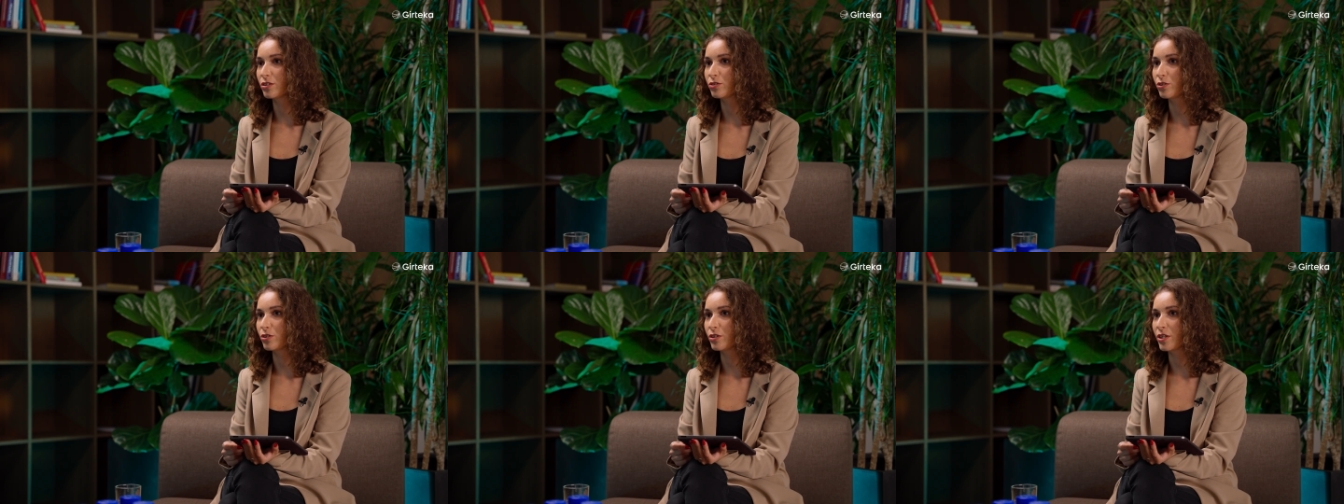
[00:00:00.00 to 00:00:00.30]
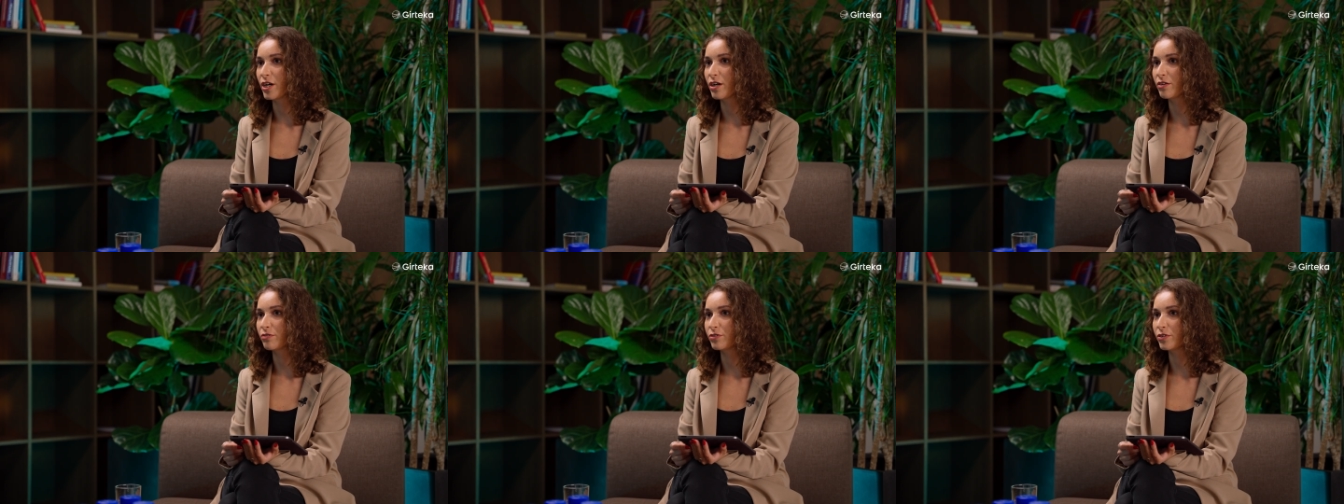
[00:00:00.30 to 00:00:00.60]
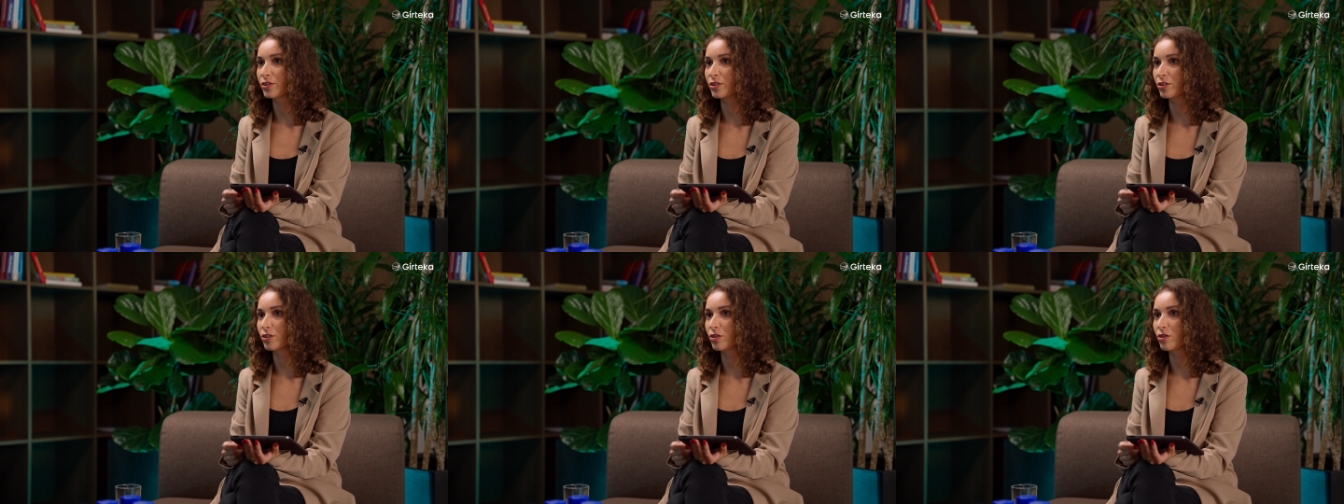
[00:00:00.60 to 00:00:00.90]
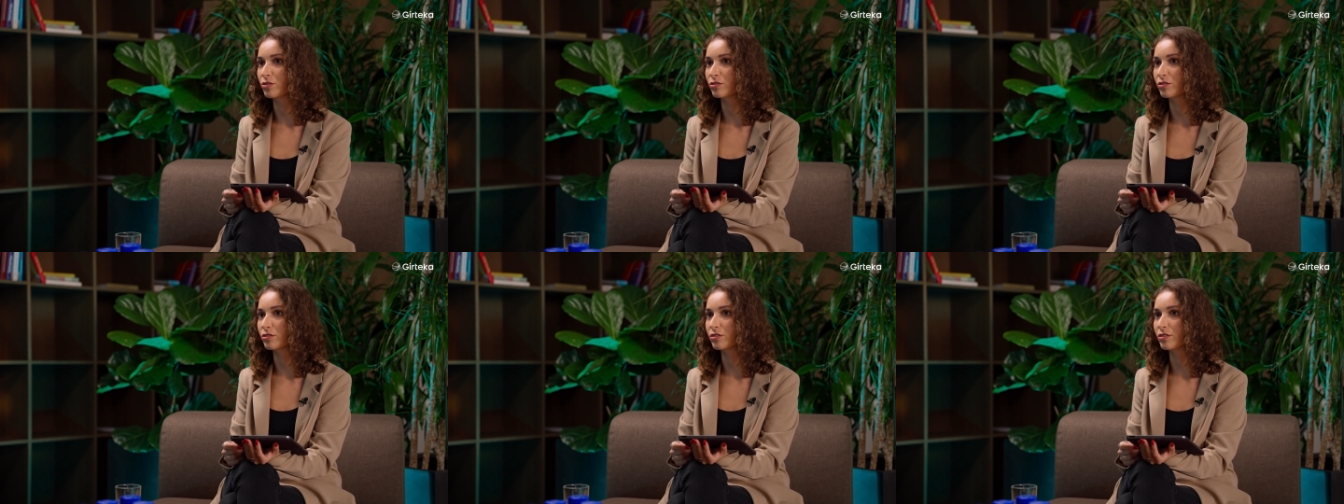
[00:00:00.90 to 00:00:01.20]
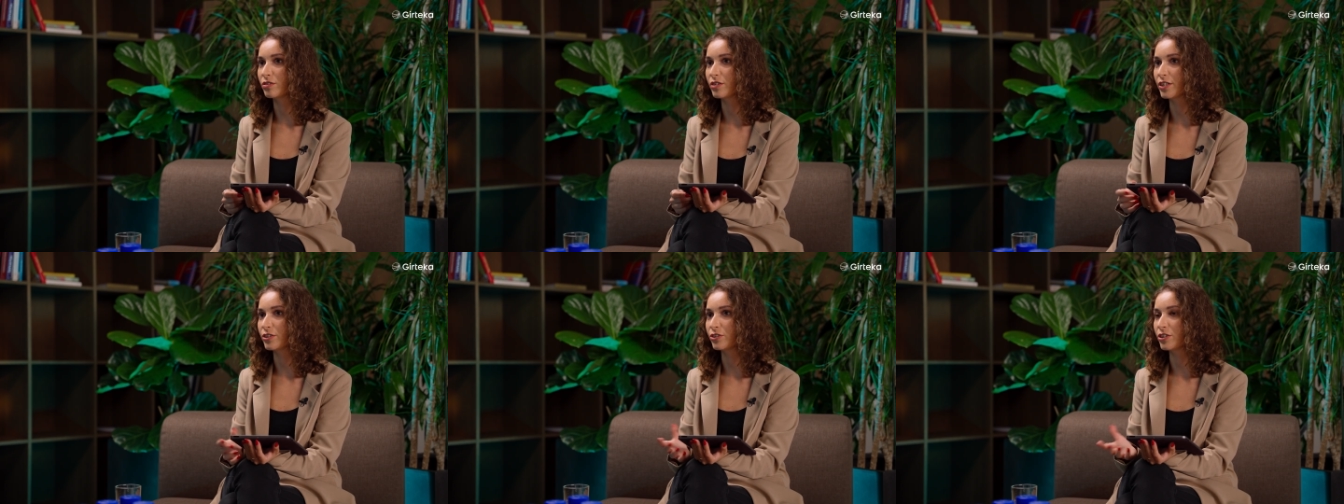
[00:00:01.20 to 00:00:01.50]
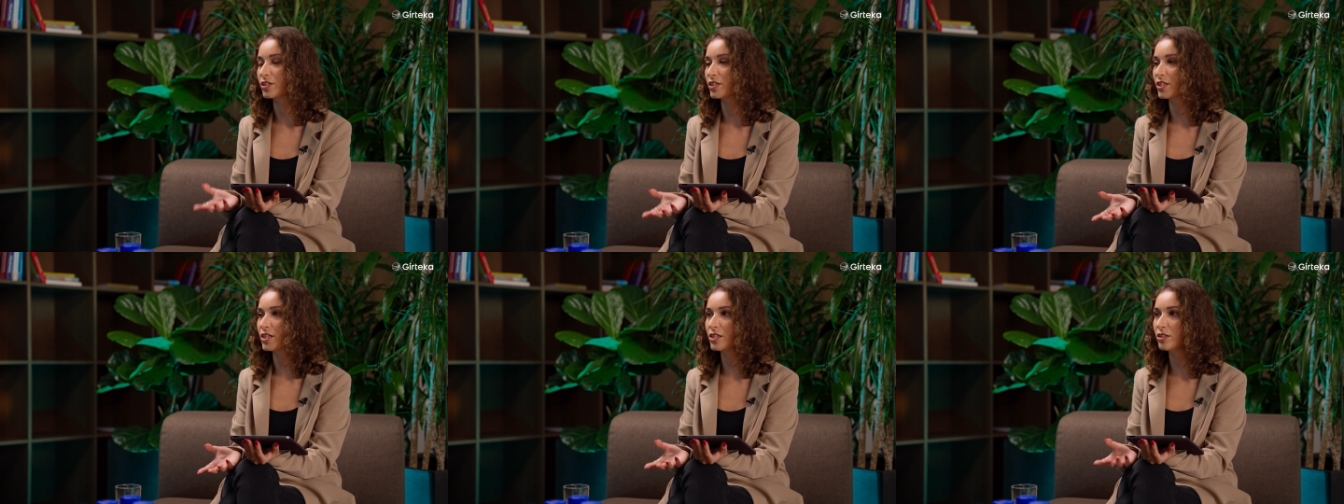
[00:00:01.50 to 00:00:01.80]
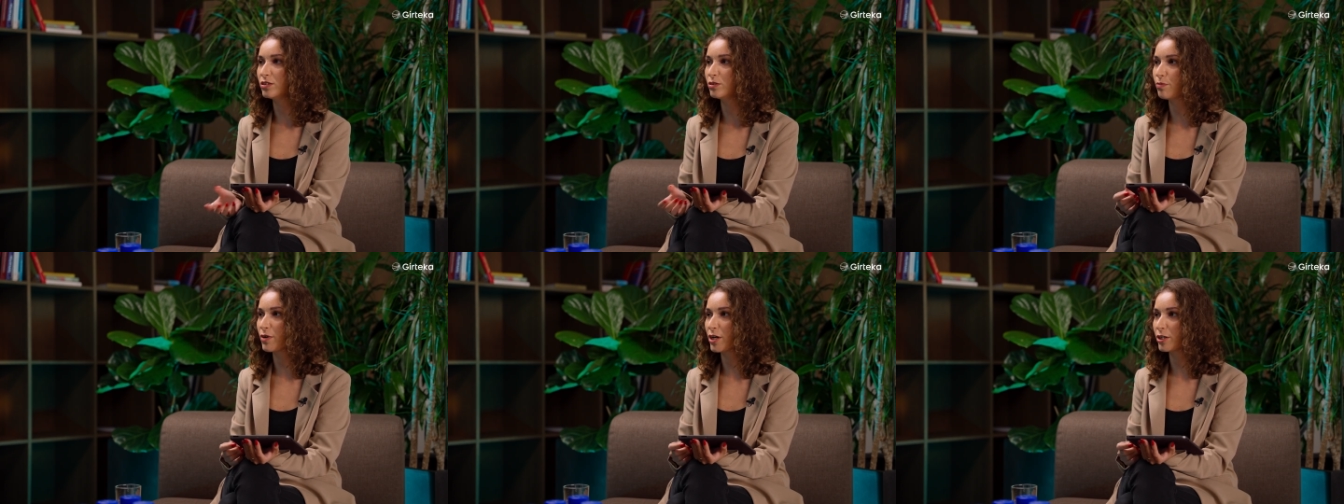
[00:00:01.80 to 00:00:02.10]
do you have your own
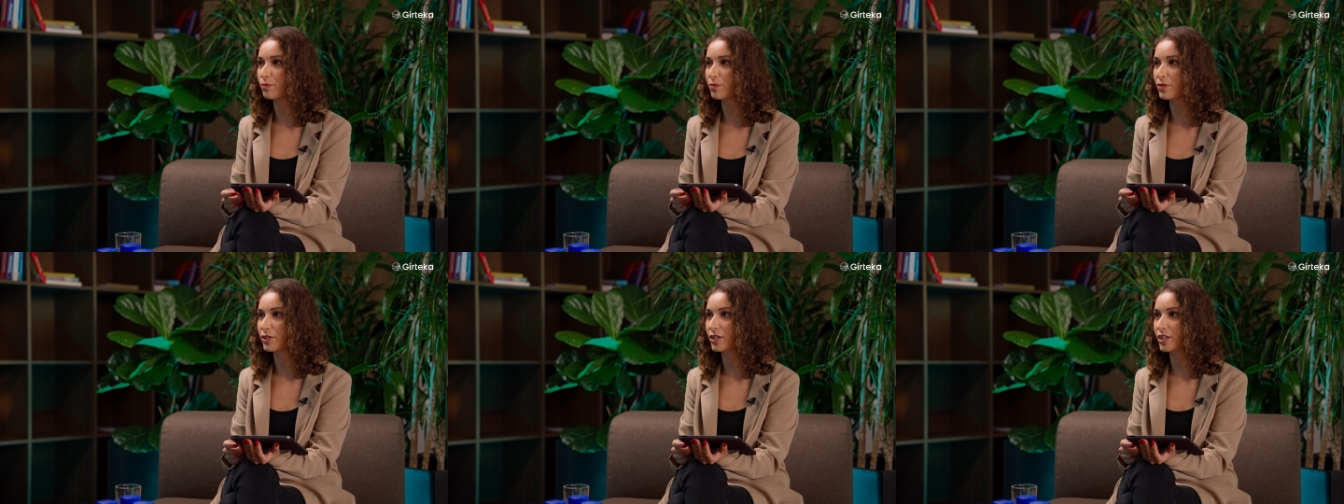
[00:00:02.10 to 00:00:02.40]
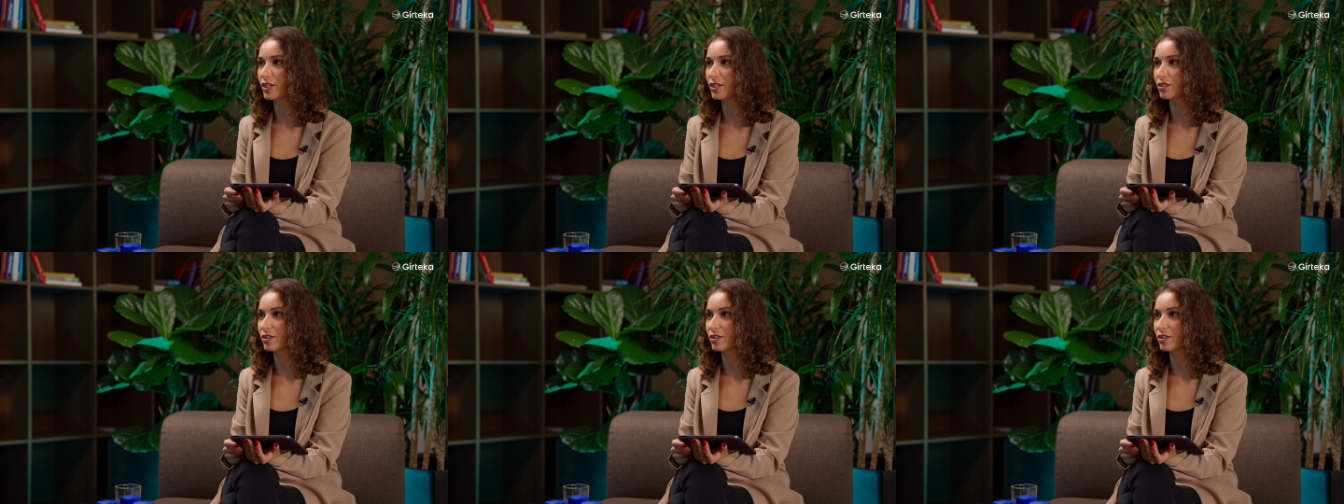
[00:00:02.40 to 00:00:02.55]
R&D department